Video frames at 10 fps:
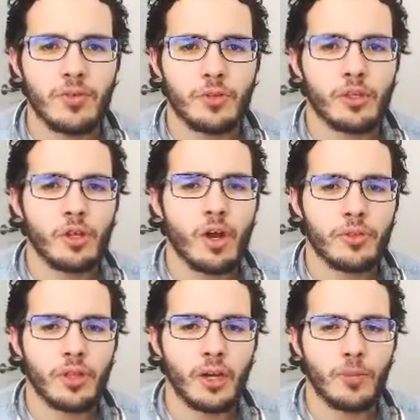you the talk
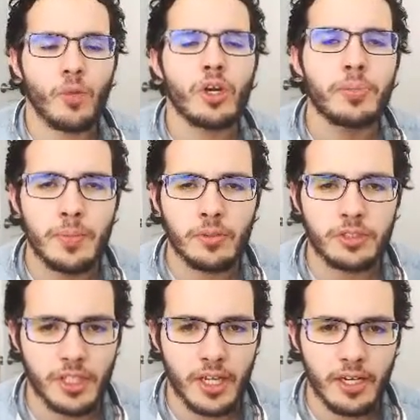there, but what are people
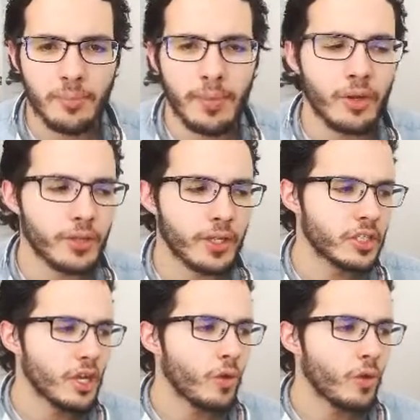saying about this?